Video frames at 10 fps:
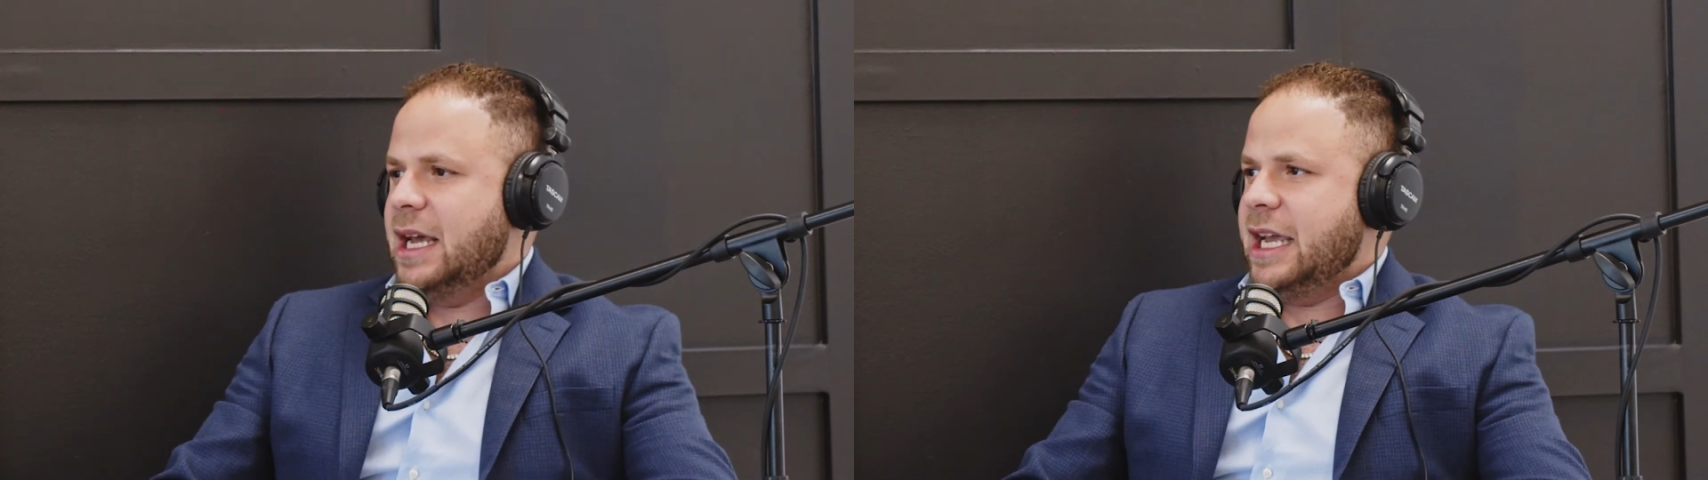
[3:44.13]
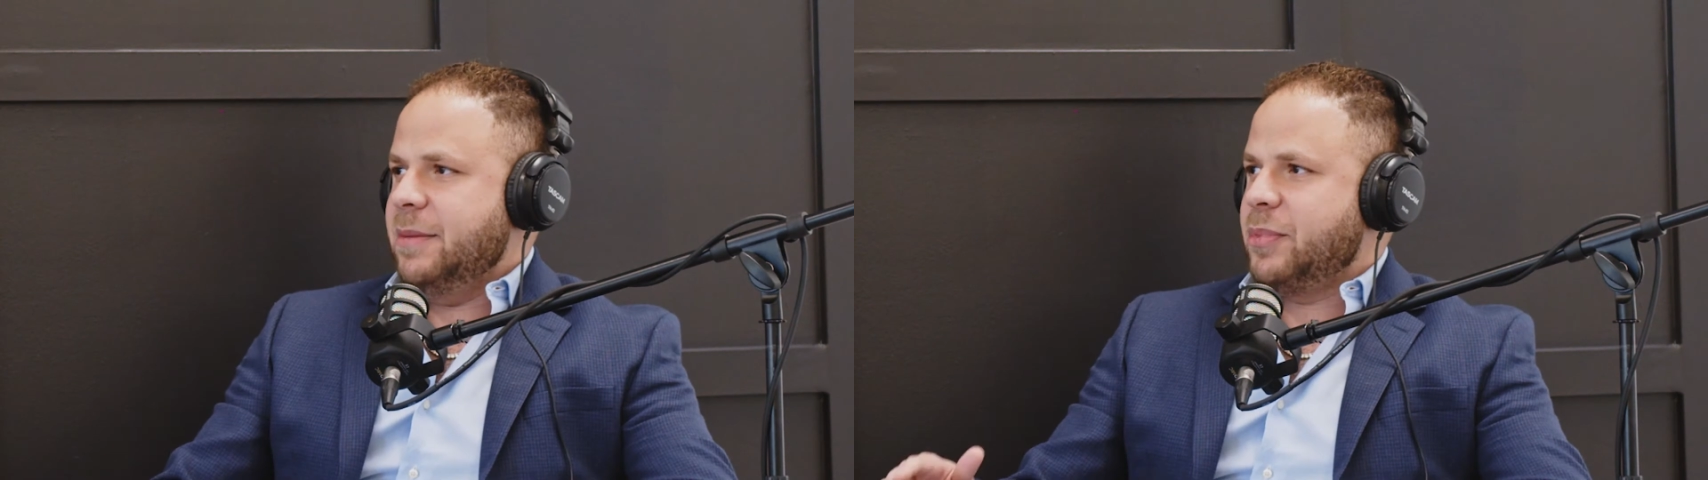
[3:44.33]

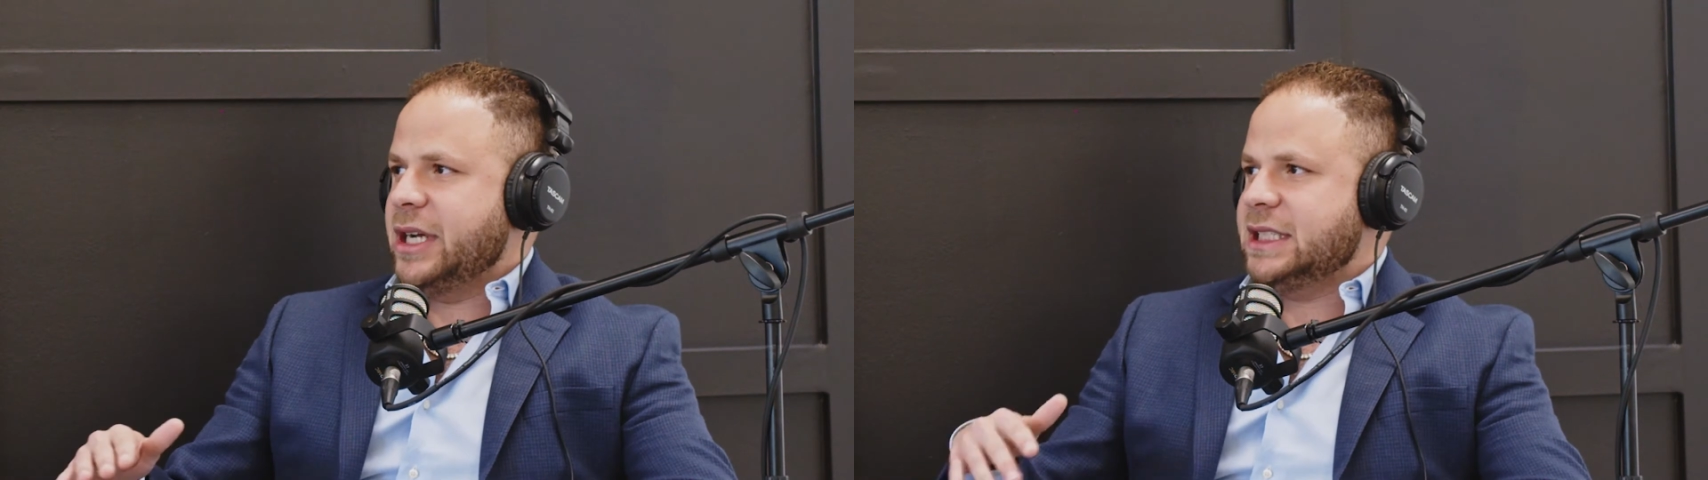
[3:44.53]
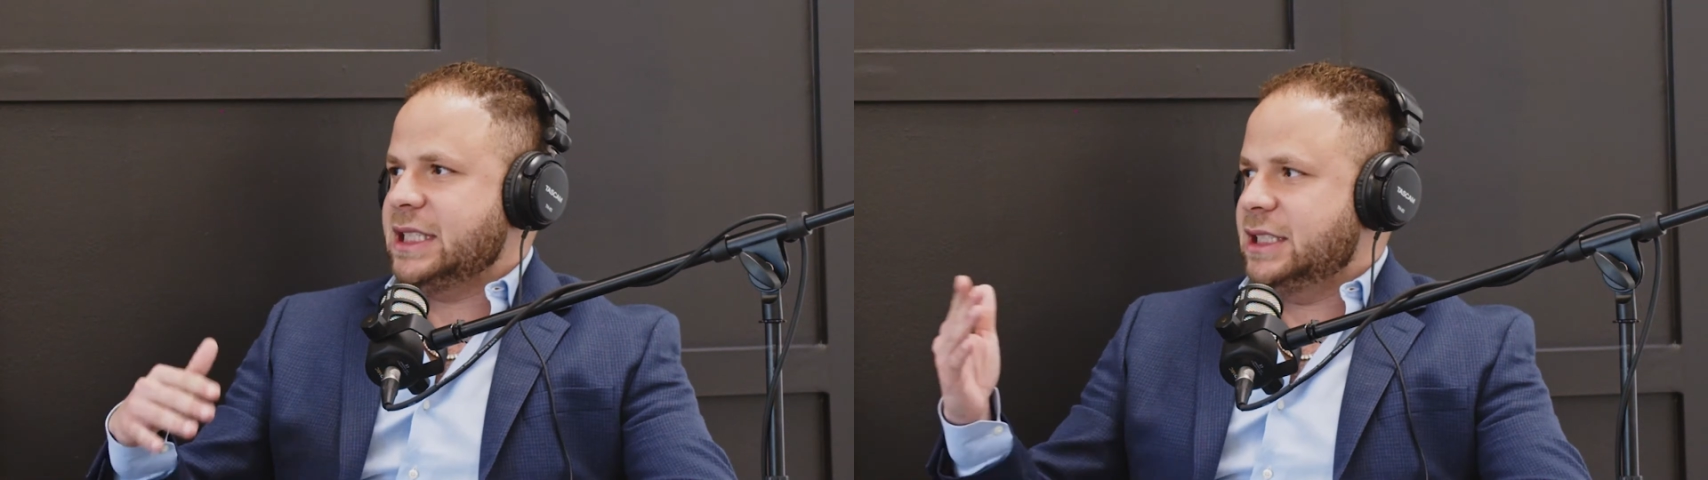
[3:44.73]
he
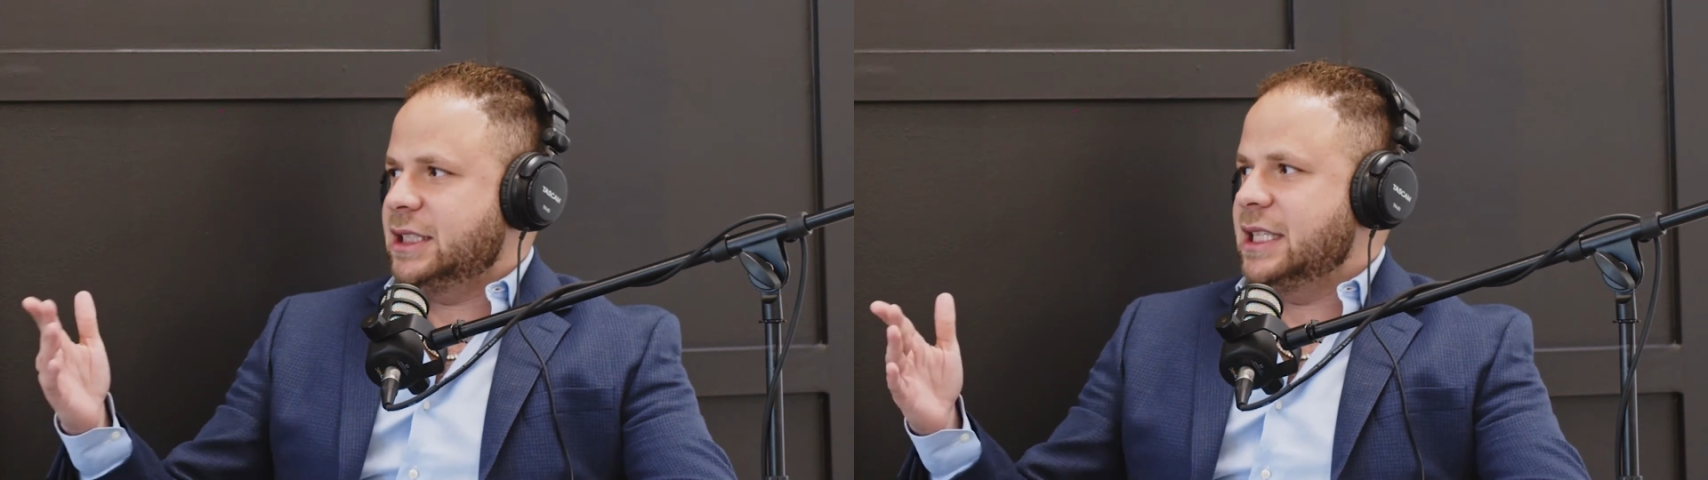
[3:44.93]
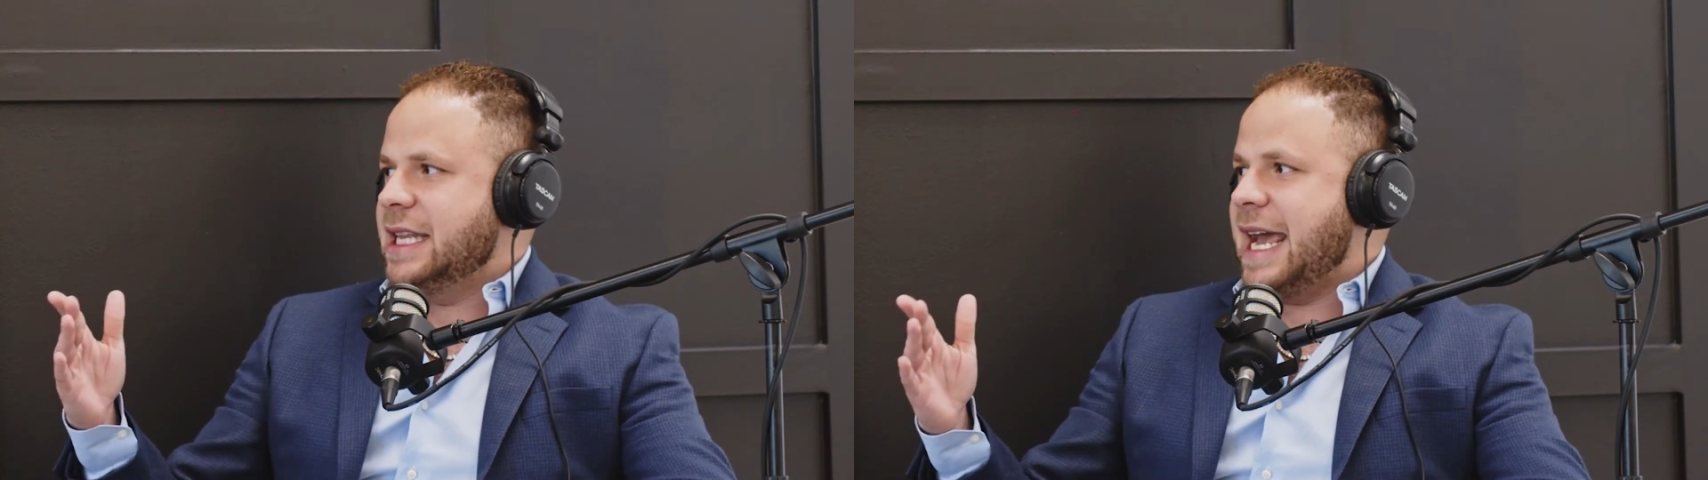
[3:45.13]
breaks
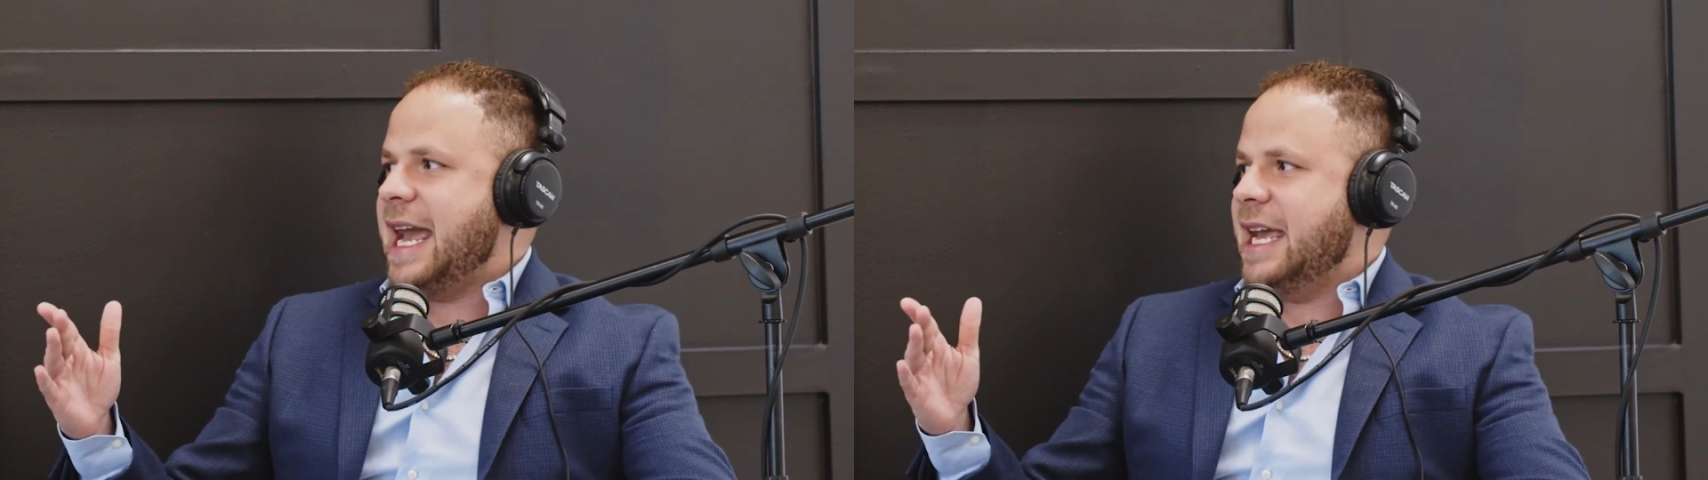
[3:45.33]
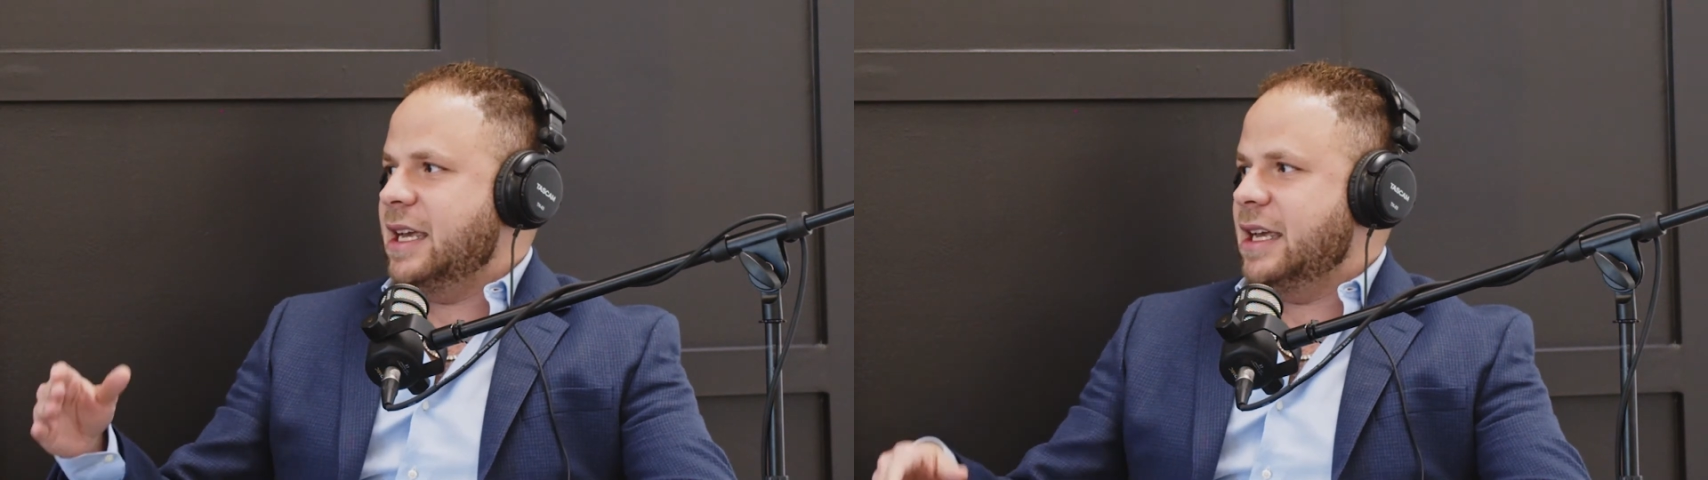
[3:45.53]
his
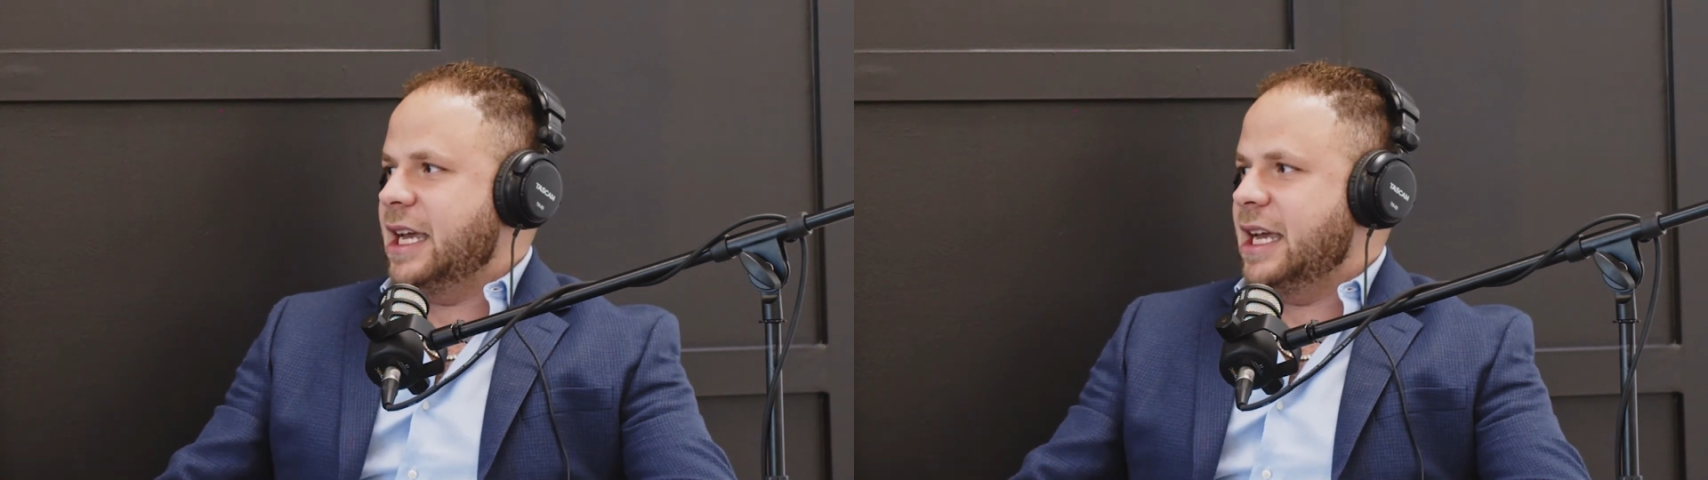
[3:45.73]
day